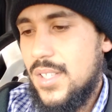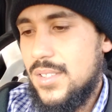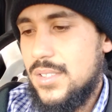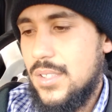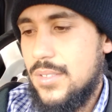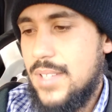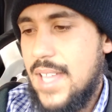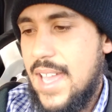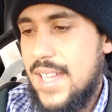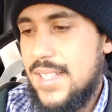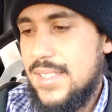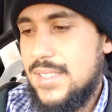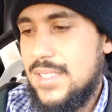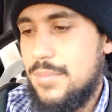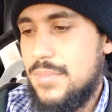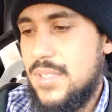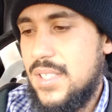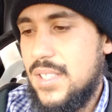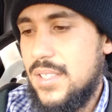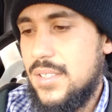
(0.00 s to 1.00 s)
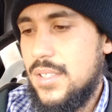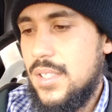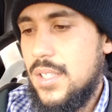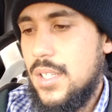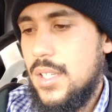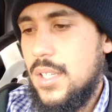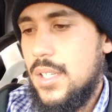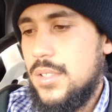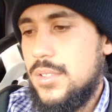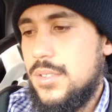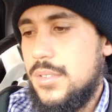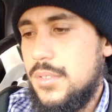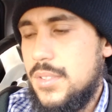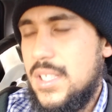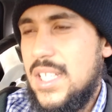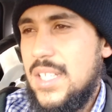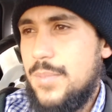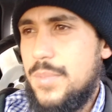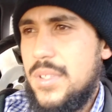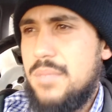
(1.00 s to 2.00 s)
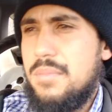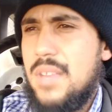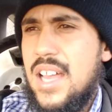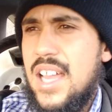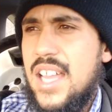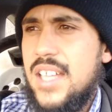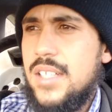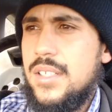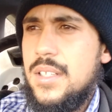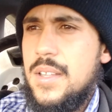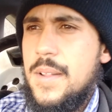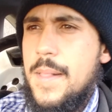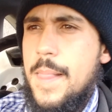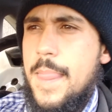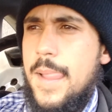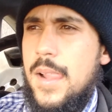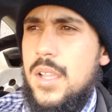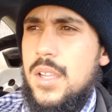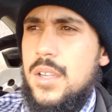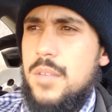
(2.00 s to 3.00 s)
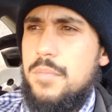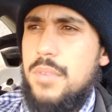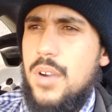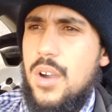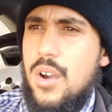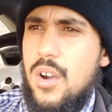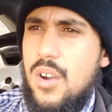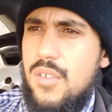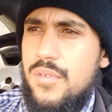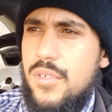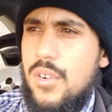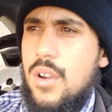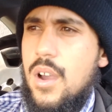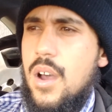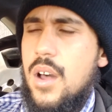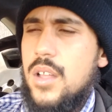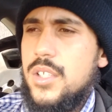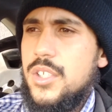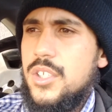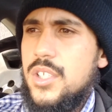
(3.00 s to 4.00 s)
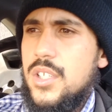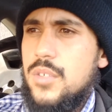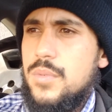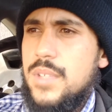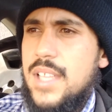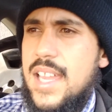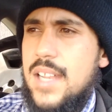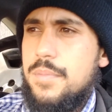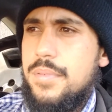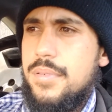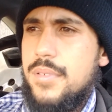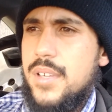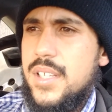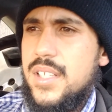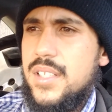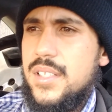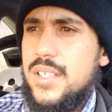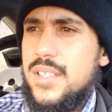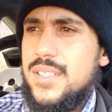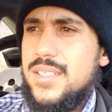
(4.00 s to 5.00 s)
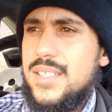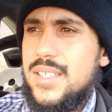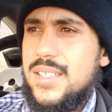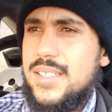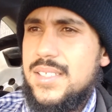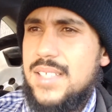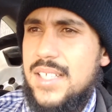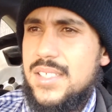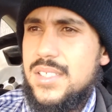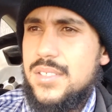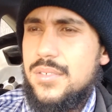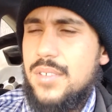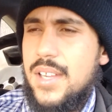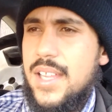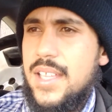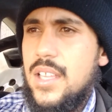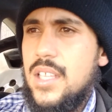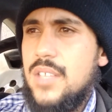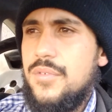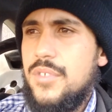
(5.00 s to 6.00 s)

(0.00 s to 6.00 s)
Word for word: So that is something to keep in mind. But overall, you know, we had a pretty good success rate,